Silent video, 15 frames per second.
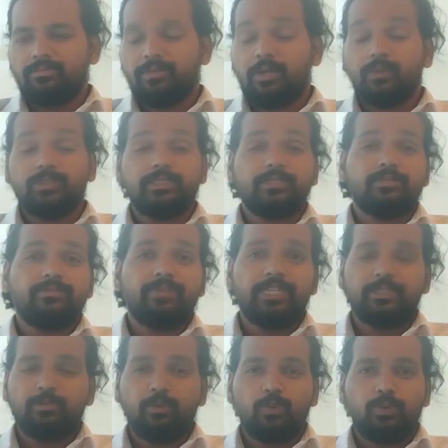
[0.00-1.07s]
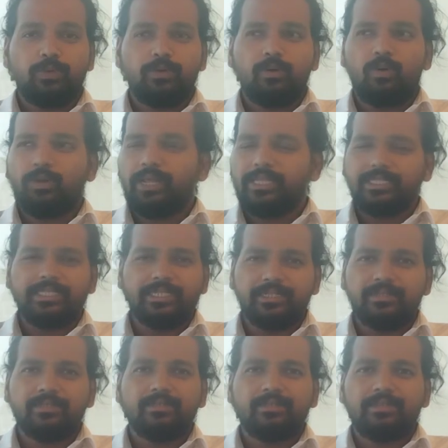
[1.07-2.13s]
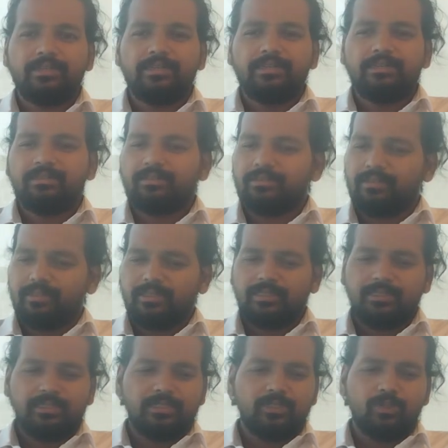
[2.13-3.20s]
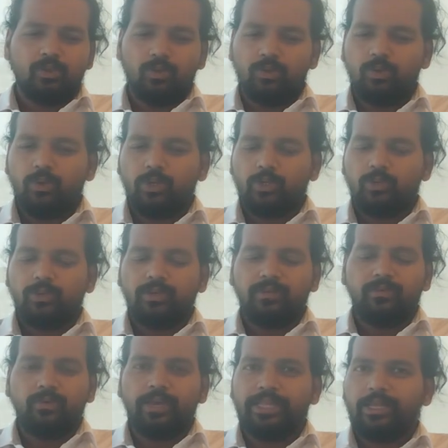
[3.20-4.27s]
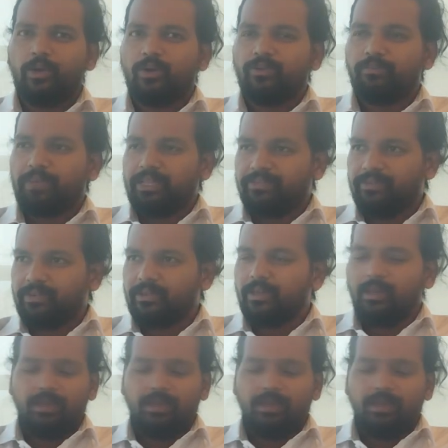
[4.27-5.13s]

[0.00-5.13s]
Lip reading: browsing Facebook or anything, this is not going to give you any kind of benefit.